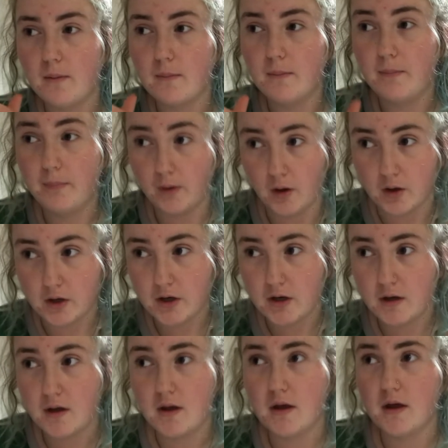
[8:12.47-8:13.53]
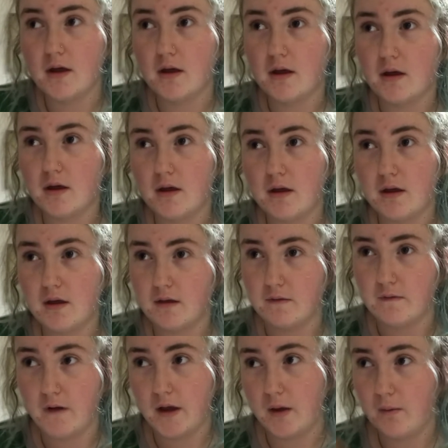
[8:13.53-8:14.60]
But if
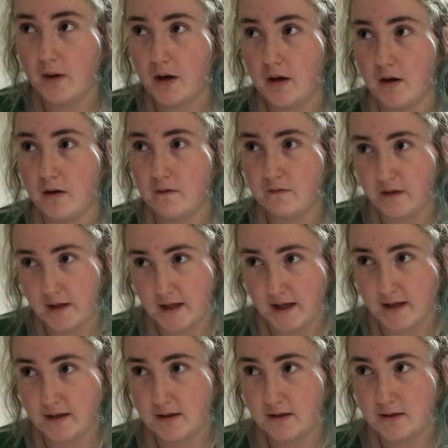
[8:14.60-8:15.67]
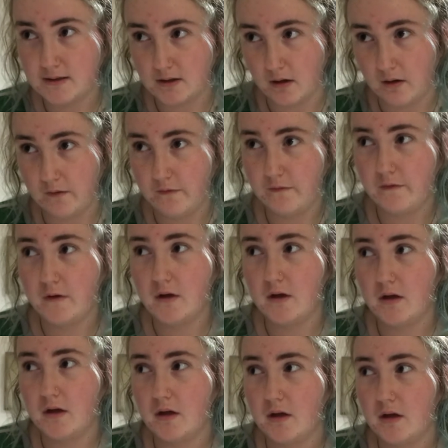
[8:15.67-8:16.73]
I wear v-neck stuff,
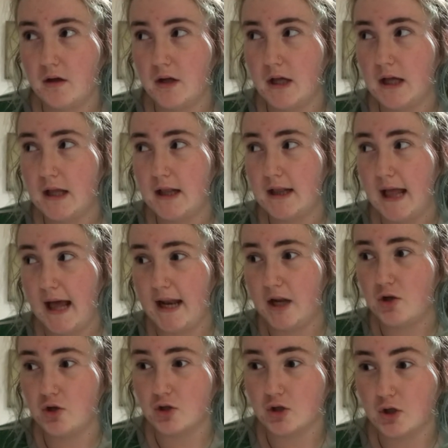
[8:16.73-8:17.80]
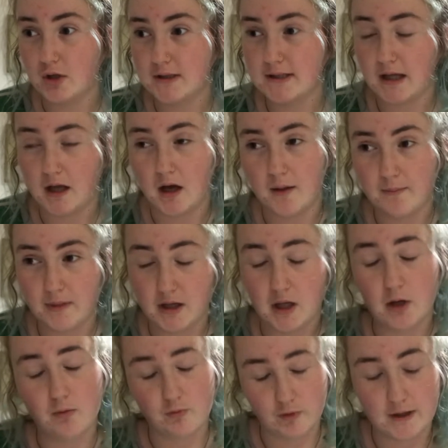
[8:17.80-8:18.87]
then it just looks like I'm
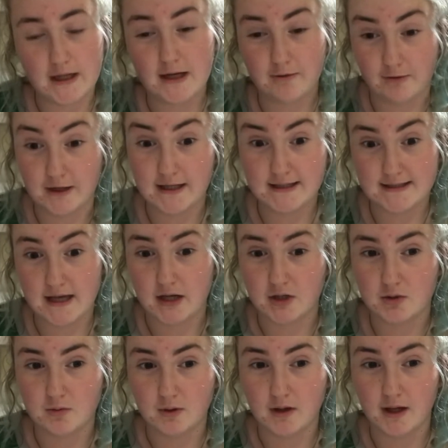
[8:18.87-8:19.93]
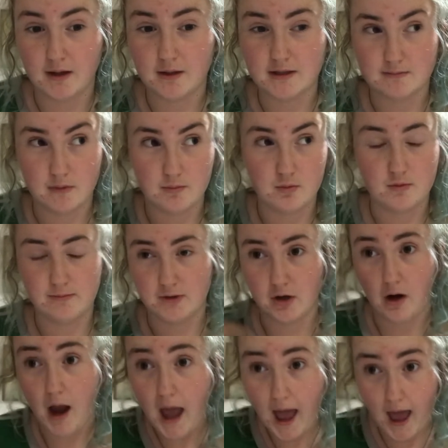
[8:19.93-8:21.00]
being really, really sexual, like, because my boobs are
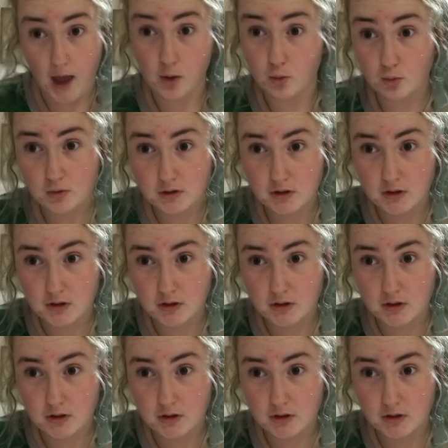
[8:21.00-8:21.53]
out.